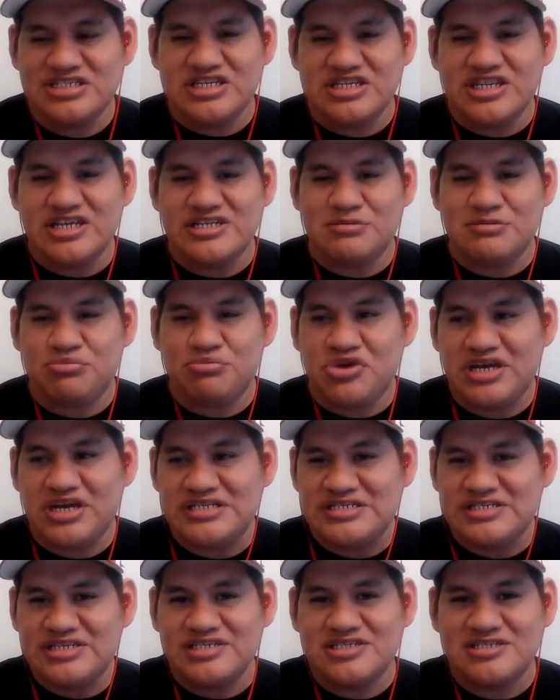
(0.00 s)
she doesn't price
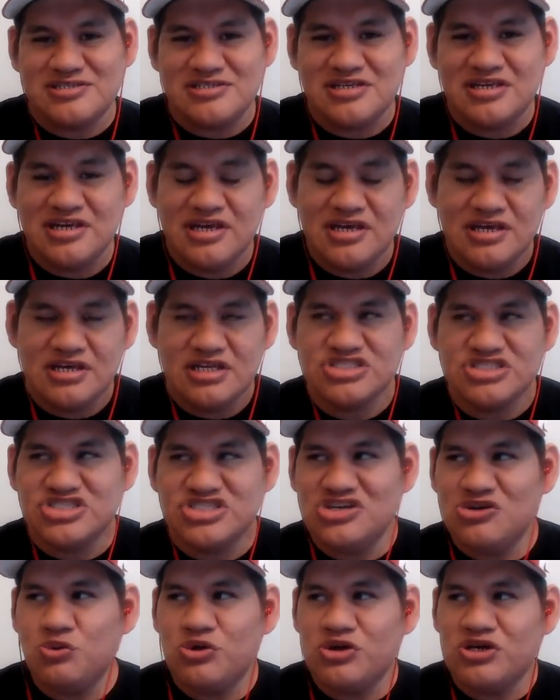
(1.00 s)
it as she
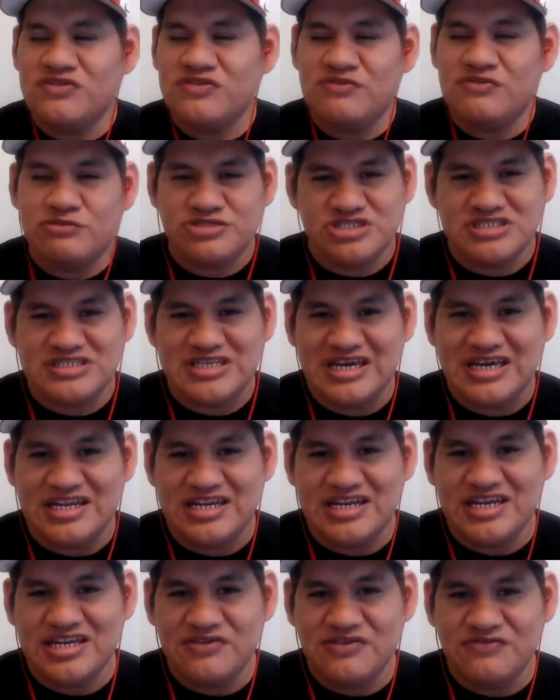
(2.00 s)
would if it was just like an
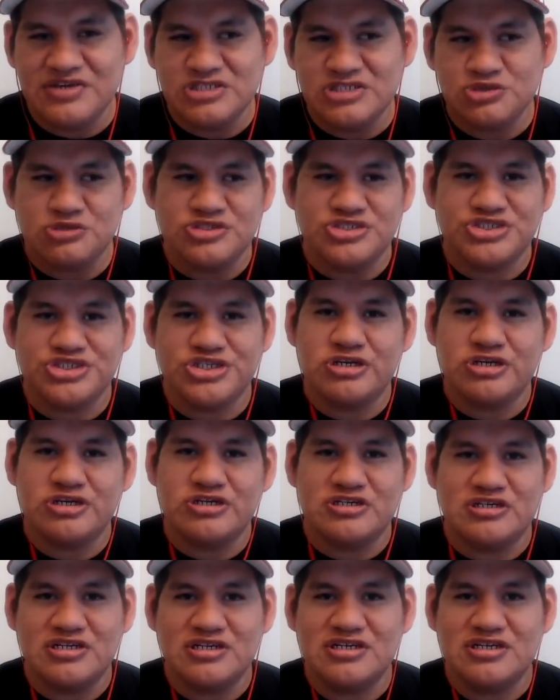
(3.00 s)
individual shirt
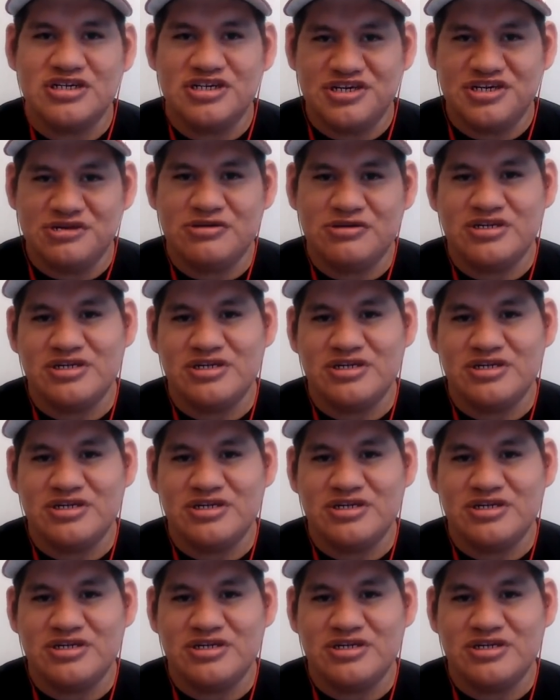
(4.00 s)
you know? I feel